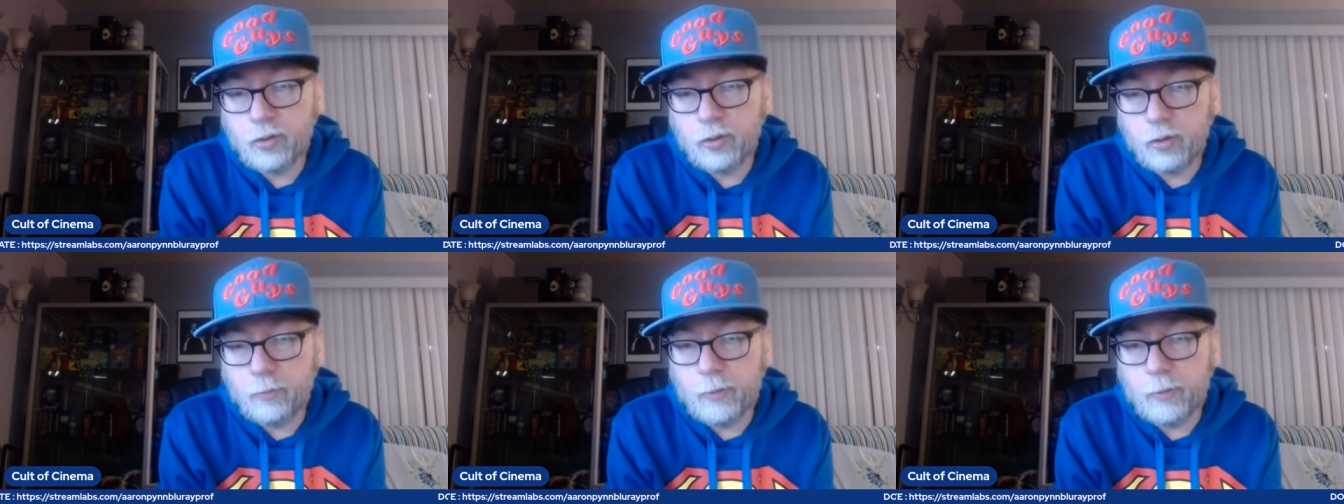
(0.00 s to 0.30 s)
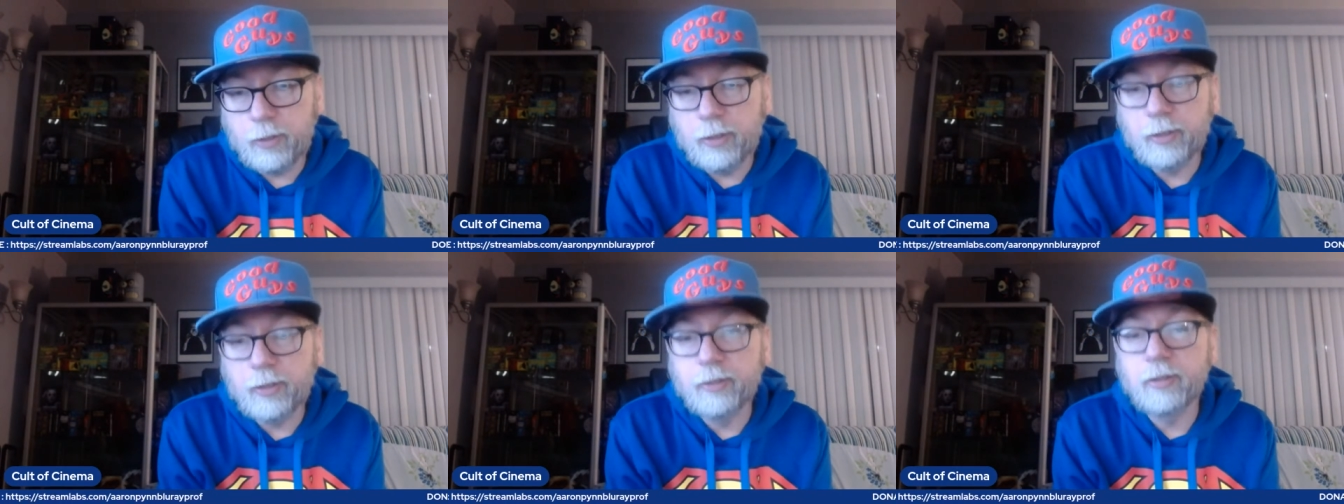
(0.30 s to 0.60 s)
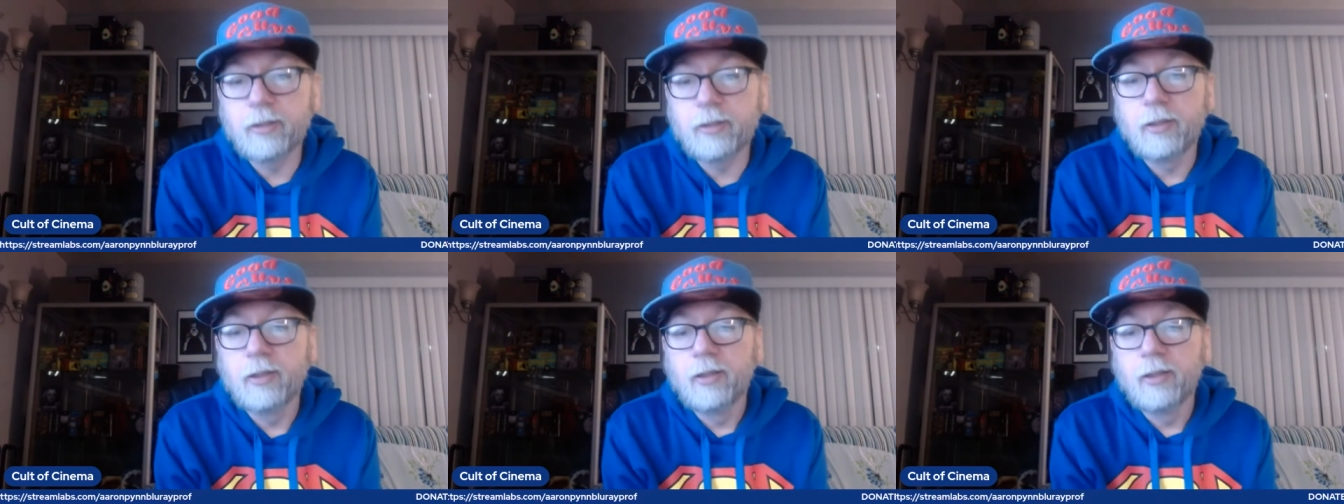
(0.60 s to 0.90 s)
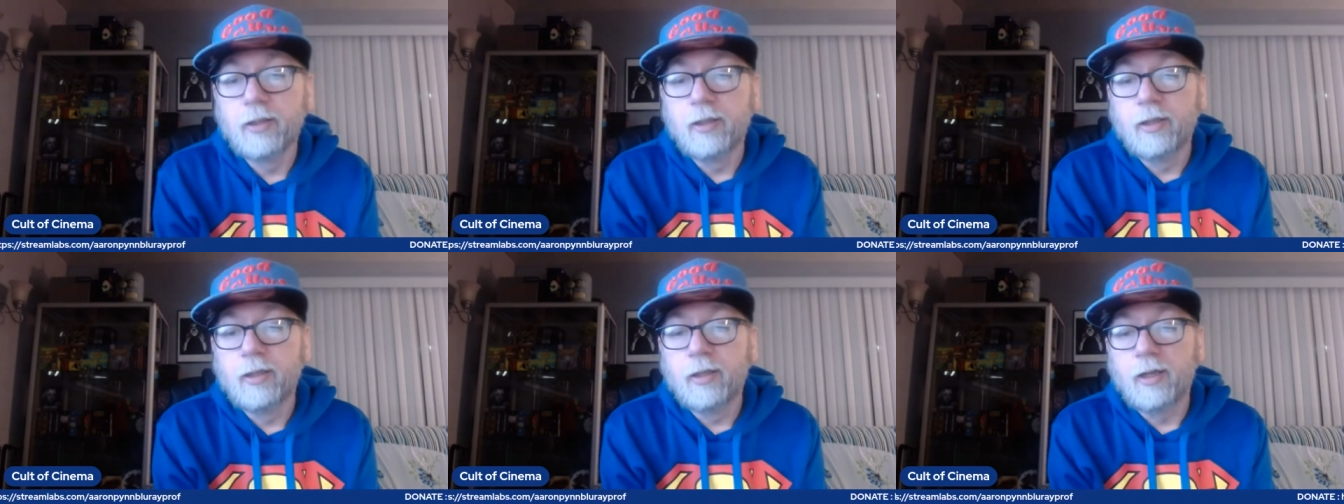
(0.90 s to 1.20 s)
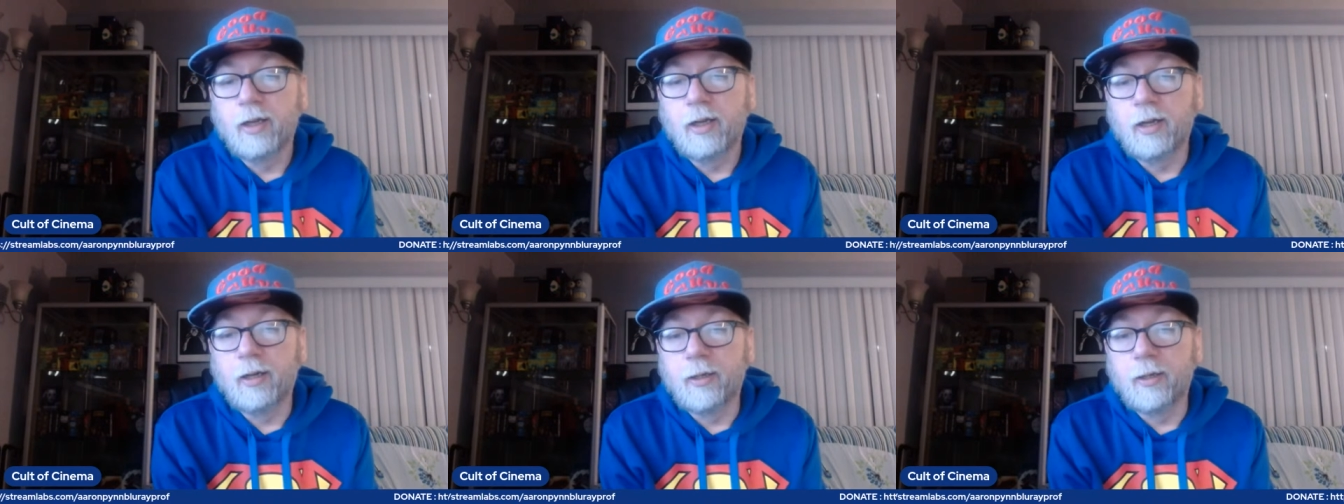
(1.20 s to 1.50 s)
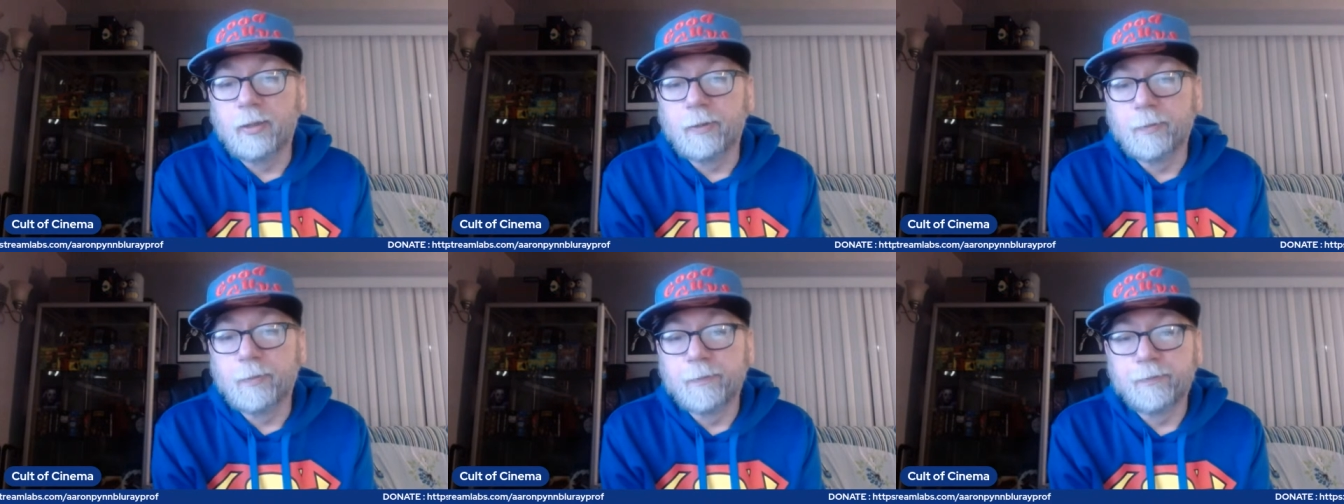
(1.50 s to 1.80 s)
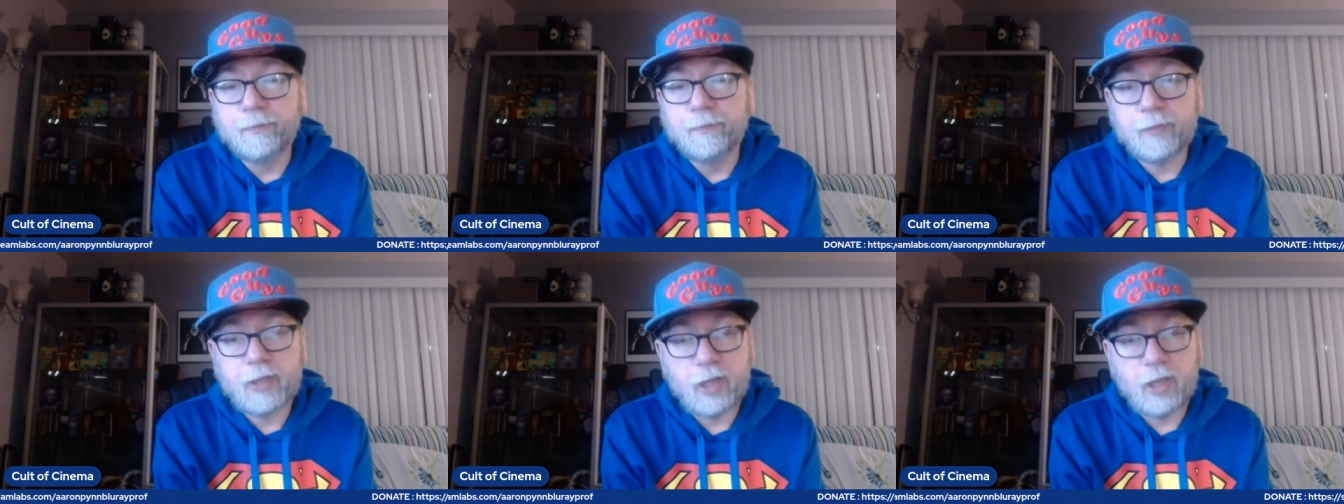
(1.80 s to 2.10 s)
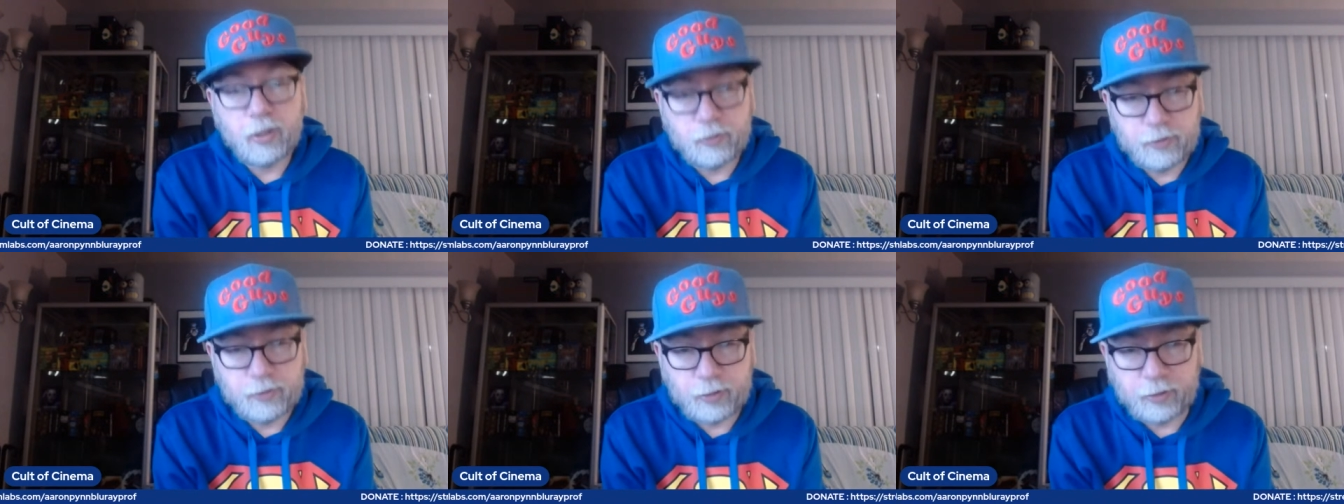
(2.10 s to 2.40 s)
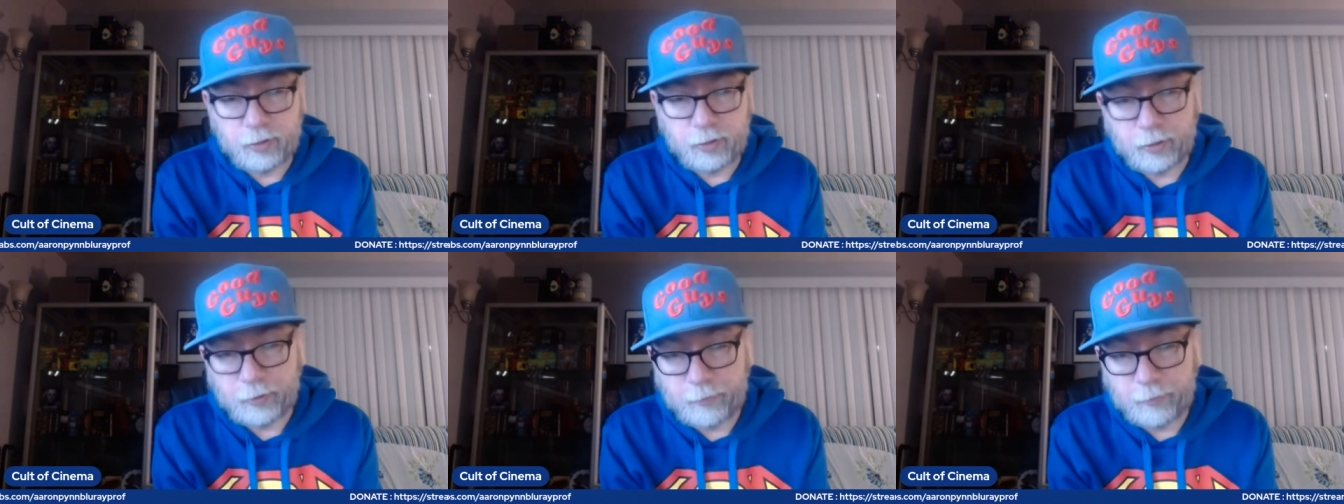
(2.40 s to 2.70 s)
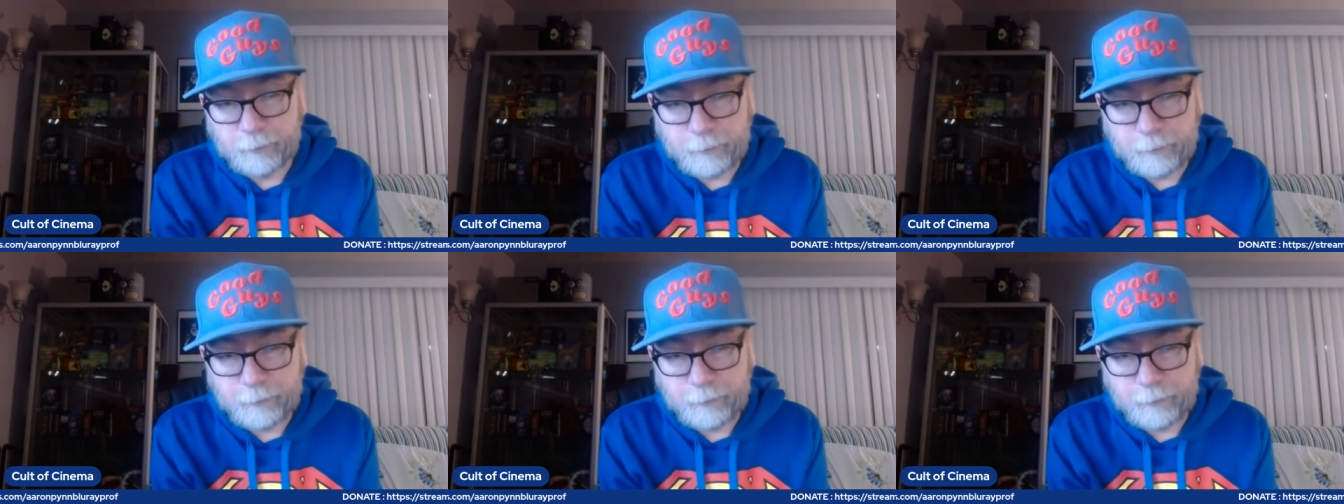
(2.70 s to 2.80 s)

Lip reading: do mean this. Here's the thing.